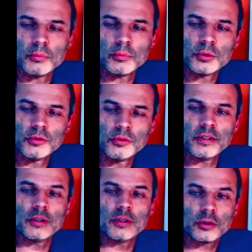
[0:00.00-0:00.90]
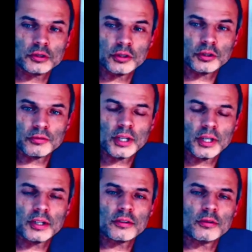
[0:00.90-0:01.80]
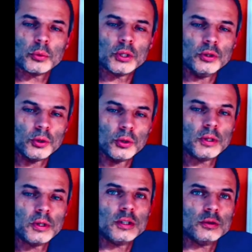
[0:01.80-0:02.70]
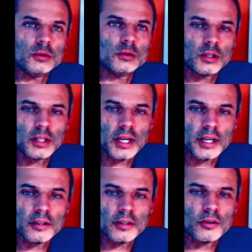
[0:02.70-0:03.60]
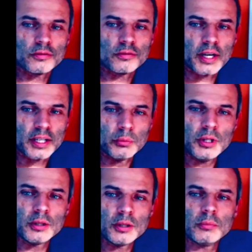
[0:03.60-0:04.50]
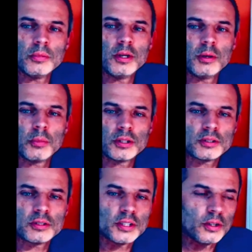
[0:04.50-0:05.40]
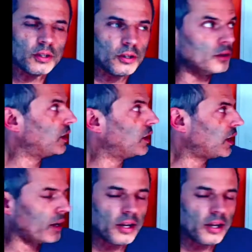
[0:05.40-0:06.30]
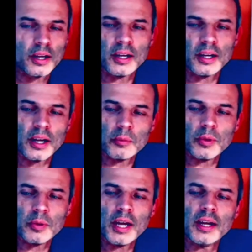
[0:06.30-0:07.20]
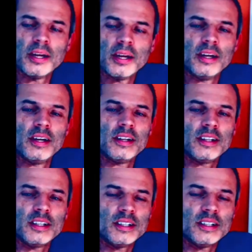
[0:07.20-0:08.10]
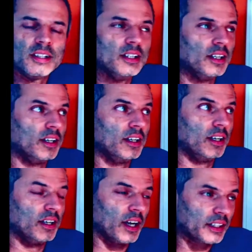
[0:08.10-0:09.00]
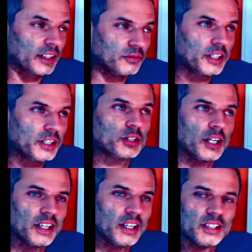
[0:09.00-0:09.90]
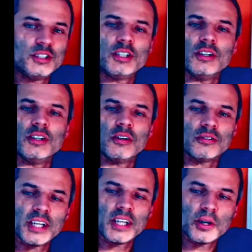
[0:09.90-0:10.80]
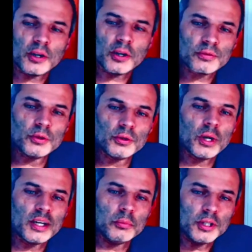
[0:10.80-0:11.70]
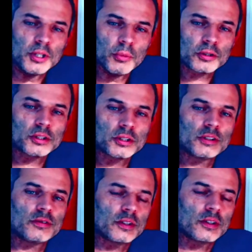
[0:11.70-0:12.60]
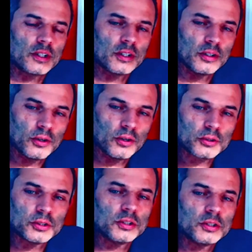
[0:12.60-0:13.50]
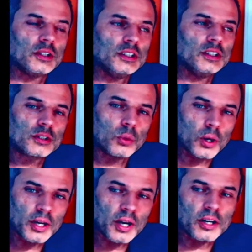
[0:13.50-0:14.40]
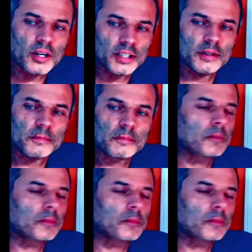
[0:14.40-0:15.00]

um, to prevent oxygen from getting through, we normally use a layer of aluminium because the, um, the activation energy of going through aluminium oxide for the oxygen is quite high.